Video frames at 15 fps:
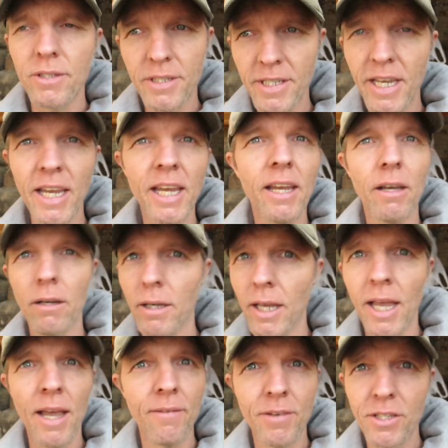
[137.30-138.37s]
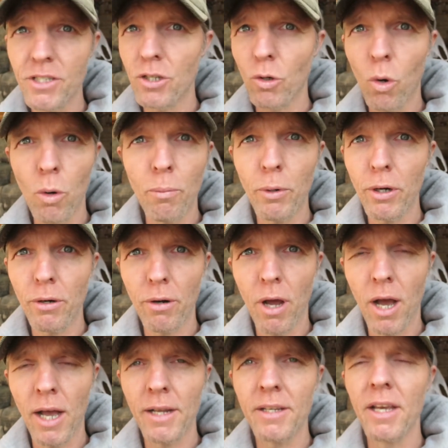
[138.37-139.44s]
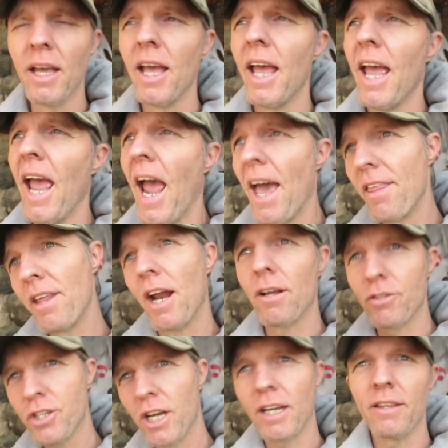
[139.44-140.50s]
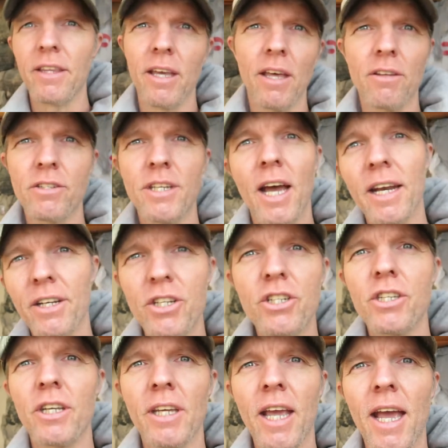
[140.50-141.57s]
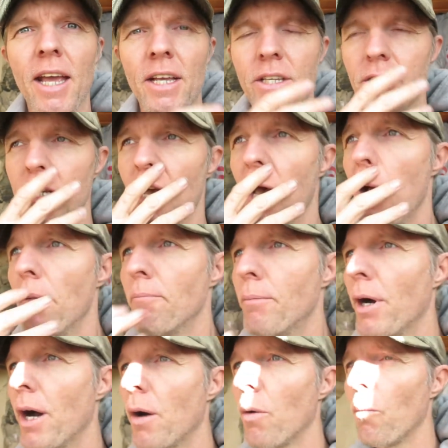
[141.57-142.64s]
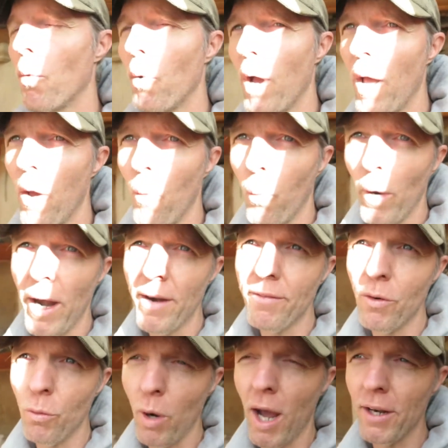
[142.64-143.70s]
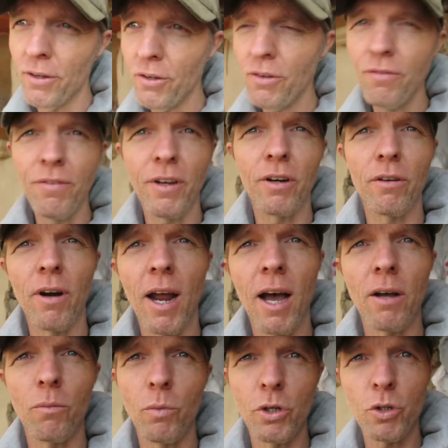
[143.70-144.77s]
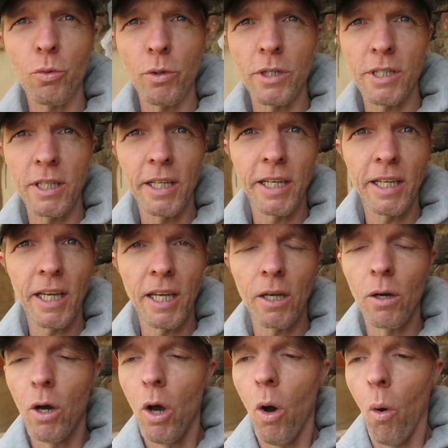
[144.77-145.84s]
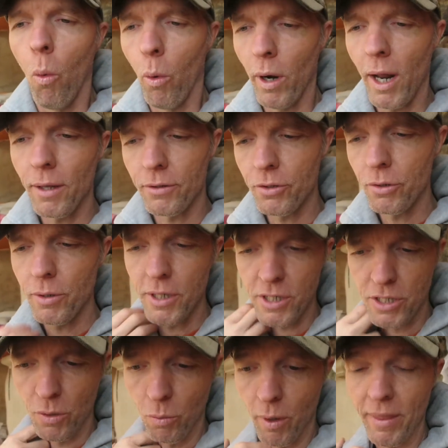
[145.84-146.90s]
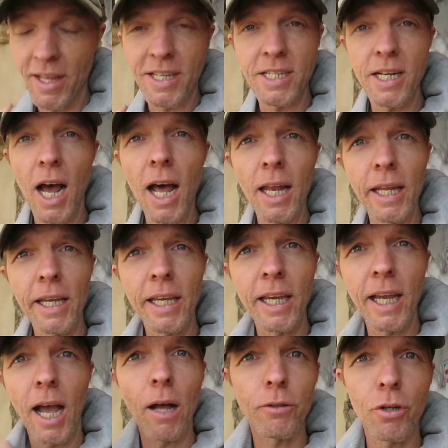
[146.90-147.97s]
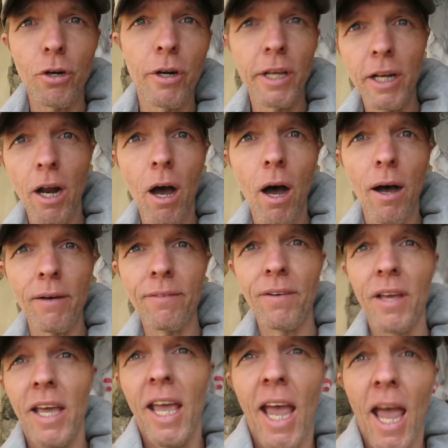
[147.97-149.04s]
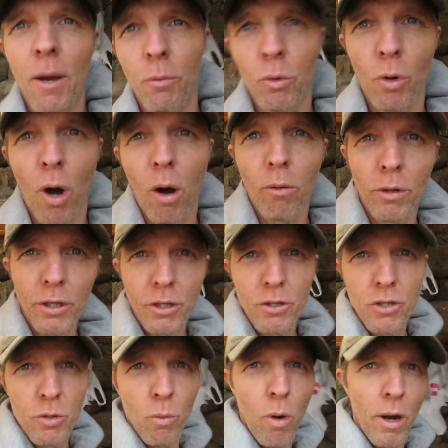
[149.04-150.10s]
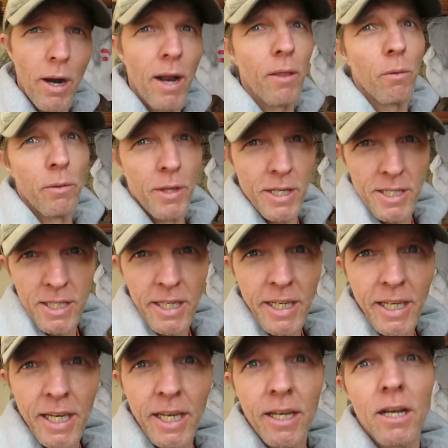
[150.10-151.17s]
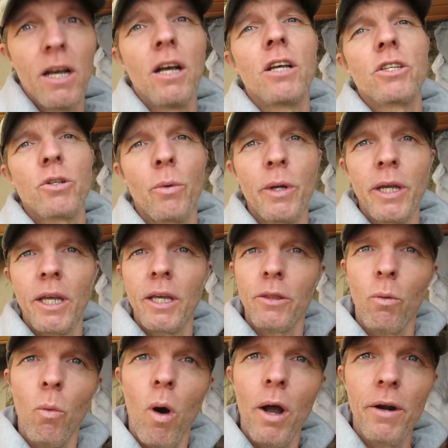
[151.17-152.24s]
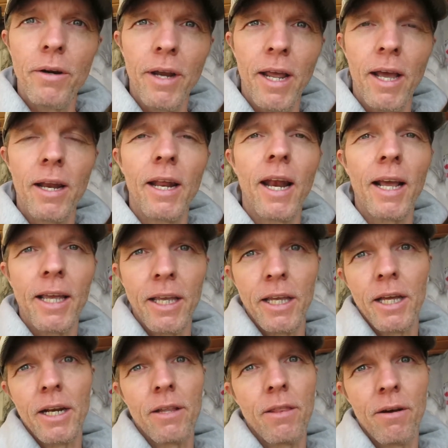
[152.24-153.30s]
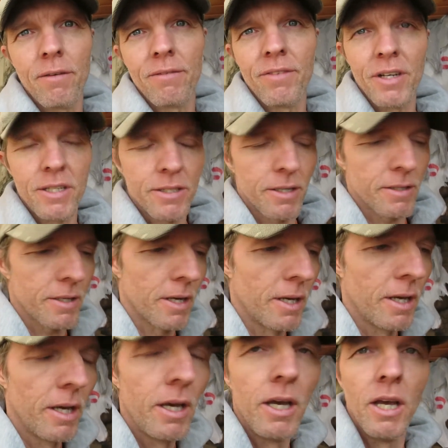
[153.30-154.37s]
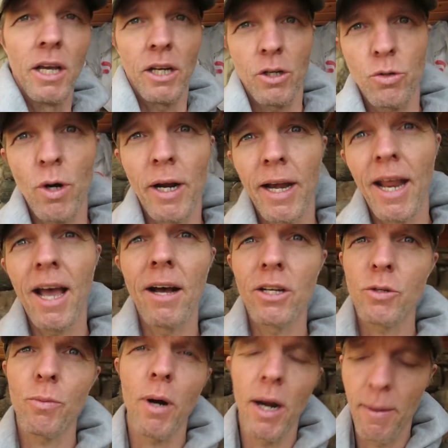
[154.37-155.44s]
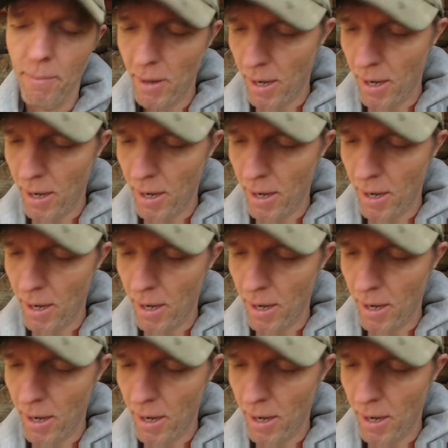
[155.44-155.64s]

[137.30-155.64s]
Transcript: see if it's the culprit or not, and then I'll check the other side just in case. But whenever I do figure out which one's leaking, what I'll do is the one that's not leaking, I'll turn it off, and we will only use the water out of the one that's leaking so we can get the water down and I can get in there and fix it. Because right now it's probably